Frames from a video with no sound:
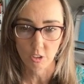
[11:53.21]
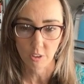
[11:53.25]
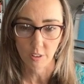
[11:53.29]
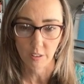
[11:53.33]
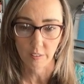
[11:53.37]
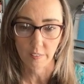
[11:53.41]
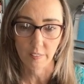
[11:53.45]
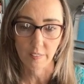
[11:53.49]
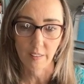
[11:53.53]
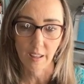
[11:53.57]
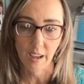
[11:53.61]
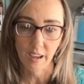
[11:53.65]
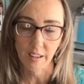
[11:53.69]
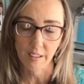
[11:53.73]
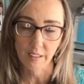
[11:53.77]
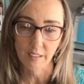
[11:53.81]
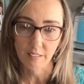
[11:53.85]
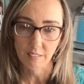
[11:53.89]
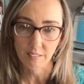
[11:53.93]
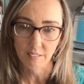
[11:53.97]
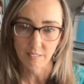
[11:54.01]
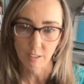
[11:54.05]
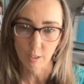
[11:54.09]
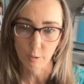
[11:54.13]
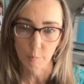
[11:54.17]
then that
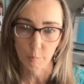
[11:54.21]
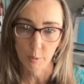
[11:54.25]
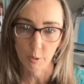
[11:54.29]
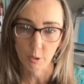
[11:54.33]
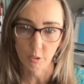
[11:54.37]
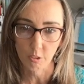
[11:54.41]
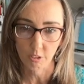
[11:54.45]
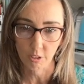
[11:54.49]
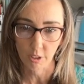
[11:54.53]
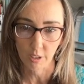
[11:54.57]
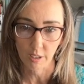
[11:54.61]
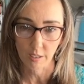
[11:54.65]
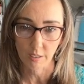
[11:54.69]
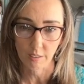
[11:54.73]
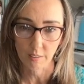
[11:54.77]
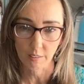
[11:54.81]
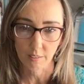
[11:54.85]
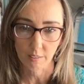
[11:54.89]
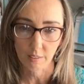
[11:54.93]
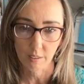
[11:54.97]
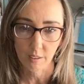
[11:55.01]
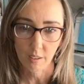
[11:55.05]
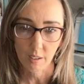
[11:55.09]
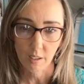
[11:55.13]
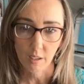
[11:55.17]
is 10%
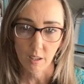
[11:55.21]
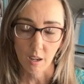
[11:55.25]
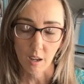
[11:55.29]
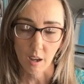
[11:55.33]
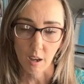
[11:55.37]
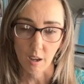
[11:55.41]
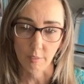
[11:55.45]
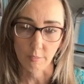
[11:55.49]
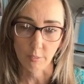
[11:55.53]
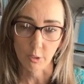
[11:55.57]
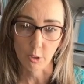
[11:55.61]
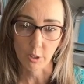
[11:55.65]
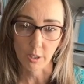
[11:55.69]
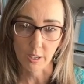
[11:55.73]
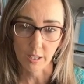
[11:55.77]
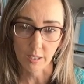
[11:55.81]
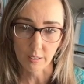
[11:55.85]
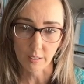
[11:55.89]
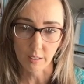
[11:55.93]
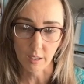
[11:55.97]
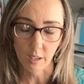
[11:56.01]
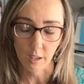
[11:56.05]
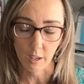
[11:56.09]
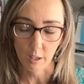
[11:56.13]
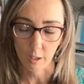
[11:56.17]
of your
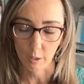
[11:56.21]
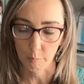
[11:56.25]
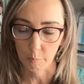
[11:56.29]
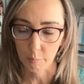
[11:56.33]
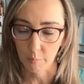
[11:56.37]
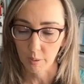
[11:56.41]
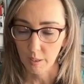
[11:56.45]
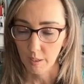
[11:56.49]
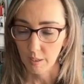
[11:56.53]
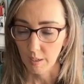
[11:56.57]
income.